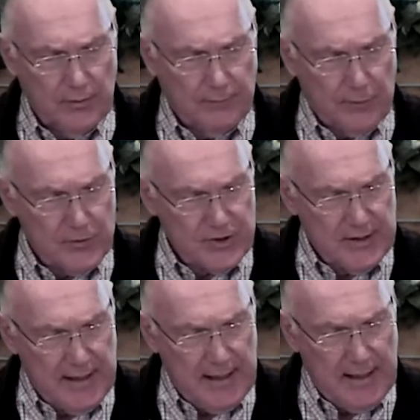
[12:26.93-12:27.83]
the
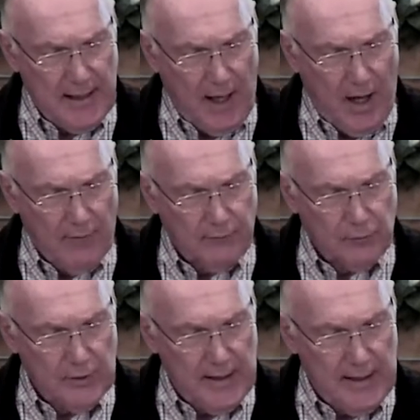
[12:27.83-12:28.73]
first day of
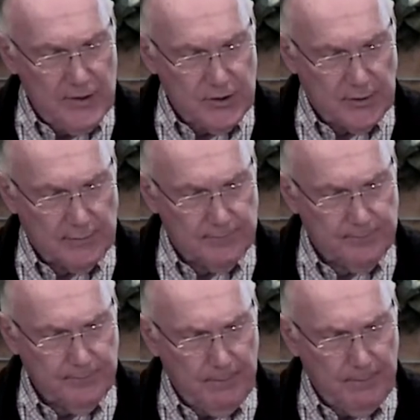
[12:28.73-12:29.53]
creation,